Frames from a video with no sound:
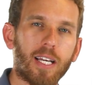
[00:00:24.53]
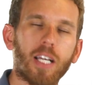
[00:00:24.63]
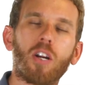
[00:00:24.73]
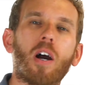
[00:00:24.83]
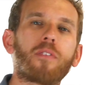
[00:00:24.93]

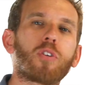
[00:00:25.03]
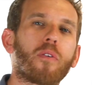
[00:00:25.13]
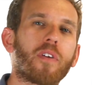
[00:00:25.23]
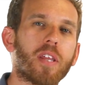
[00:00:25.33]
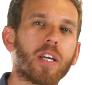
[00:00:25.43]
You don't have to
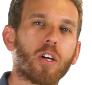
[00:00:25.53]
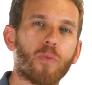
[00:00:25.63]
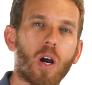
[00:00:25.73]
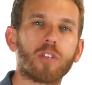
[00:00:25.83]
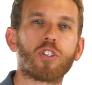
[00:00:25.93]
overthink your
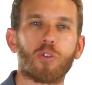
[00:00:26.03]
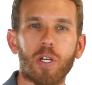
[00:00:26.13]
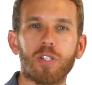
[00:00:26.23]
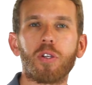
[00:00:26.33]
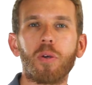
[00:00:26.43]
rod
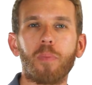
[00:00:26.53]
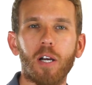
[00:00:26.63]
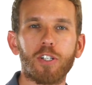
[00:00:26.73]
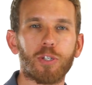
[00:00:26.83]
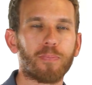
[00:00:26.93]
choice too
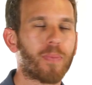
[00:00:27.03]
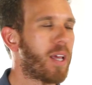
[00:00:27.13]
much.